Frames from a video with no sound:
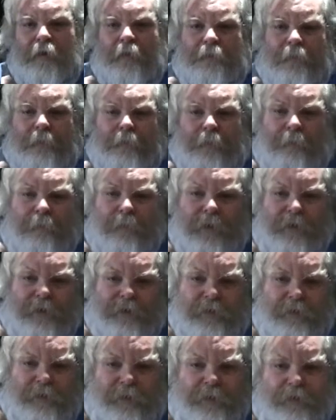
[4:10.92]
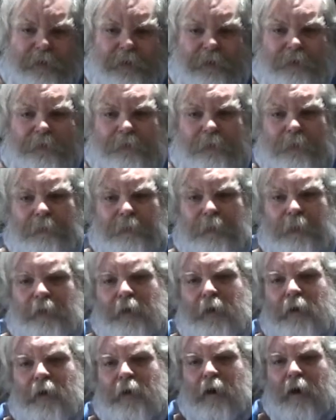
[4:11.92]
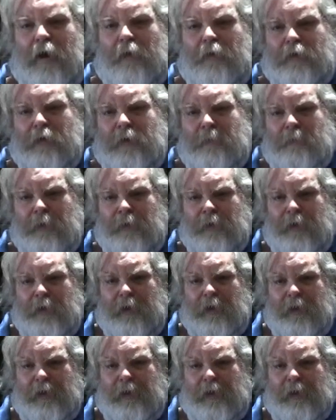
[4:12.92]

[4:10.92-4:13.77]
from the ministers, from other community